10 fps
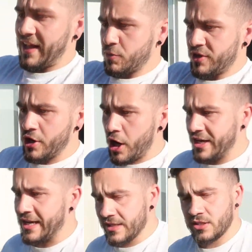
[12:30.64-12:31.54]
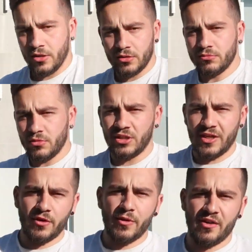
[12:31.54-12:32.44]
that's when you know you need to
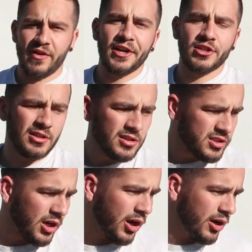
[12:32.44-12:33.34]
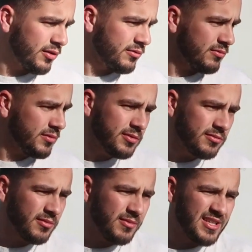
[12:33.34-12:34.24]
give it a renovation. So
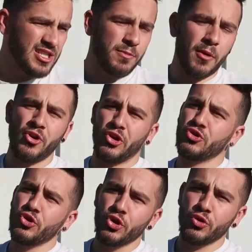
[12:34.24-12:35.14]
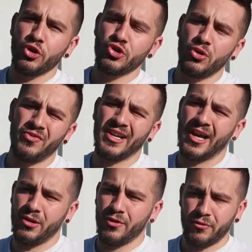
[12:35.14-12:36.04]
this is probably not too crucial if you're
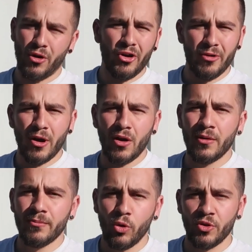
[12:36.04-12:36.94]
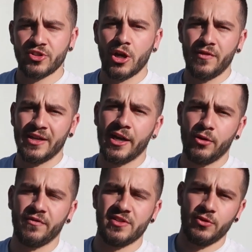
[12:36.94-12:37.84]
cutting off a rotary mower, more so if you're
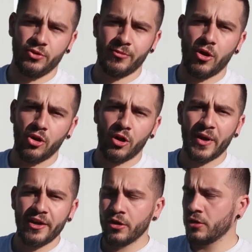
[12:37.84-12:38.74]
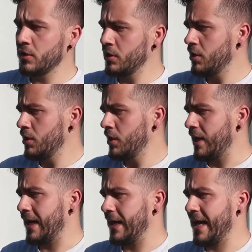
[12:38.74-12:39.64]
cutting off a cylinder mower like we do,
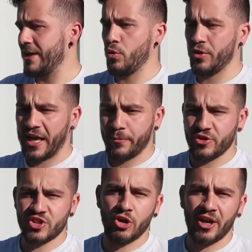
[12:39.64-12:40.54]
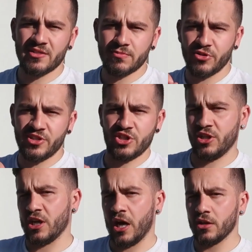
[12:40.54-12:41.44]
and you want that precise
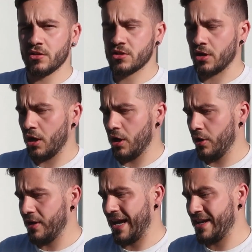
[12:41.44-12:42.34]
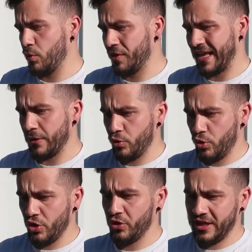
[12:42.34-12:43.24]
precision cut. So, and you want that
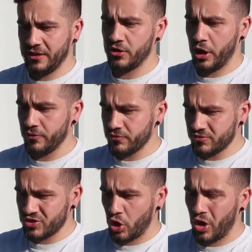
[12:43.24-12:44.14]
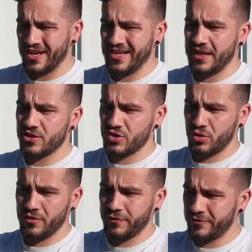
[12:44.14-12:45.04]
really, tight knit
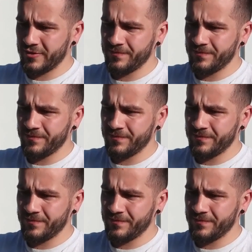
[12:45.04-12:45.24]
sort of